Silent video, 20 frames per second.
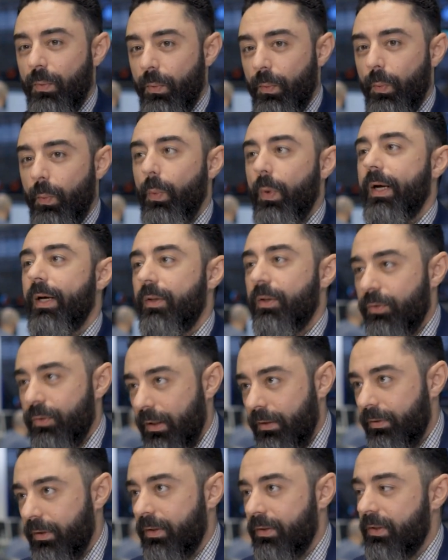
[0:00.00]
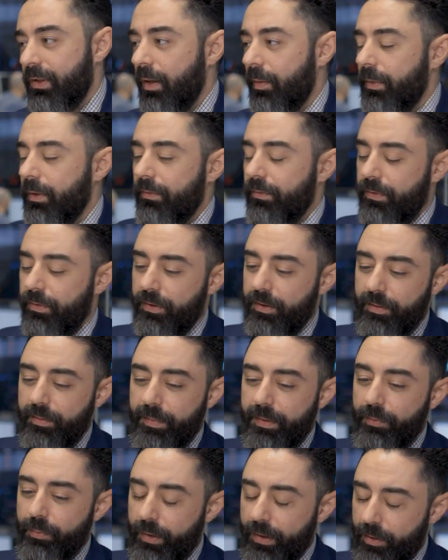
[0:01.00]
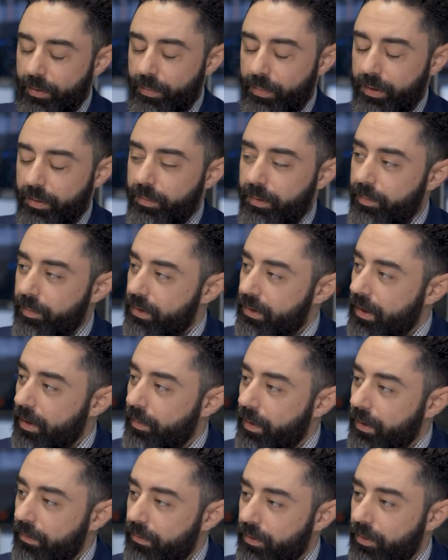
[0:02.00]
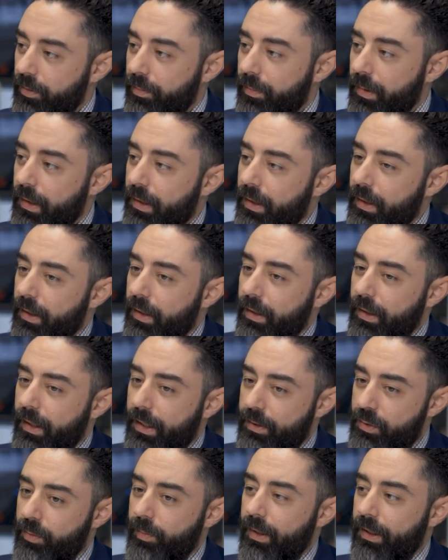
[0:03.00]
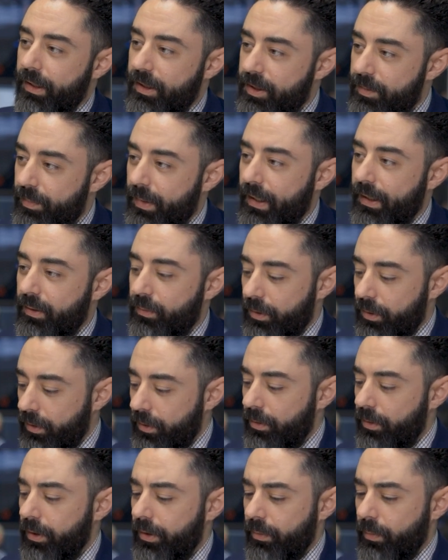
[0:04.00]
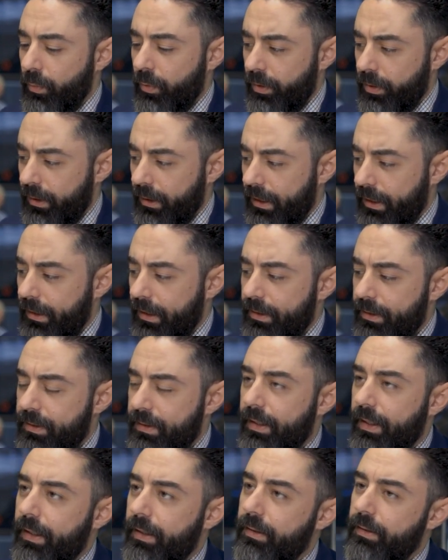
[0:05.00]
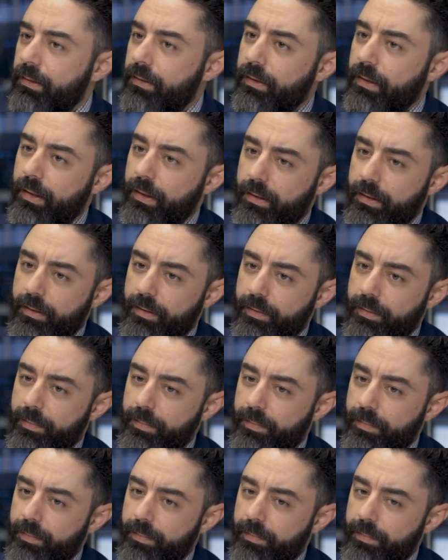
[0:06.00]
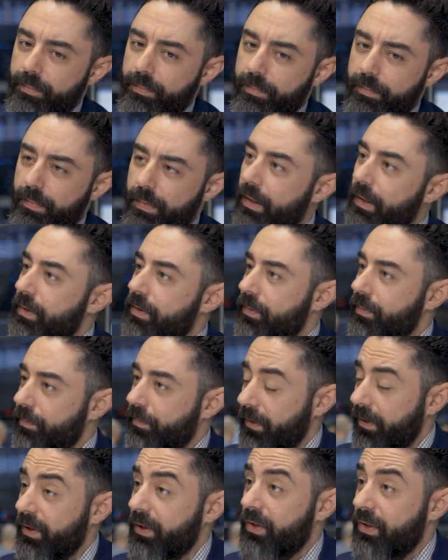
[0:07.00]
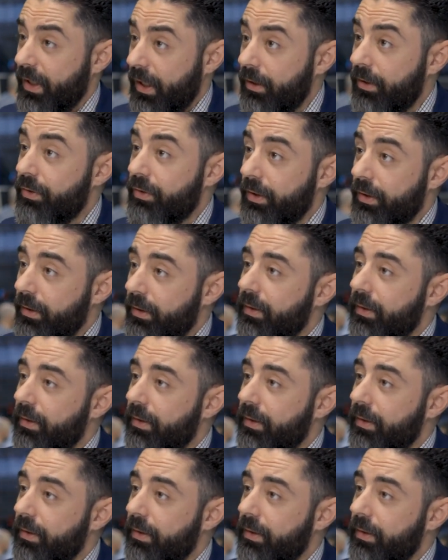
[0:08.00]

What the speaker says: where the traffic is coming from and where the problem is coming from. As you might expect, when you're working at that scale, it's very challenging.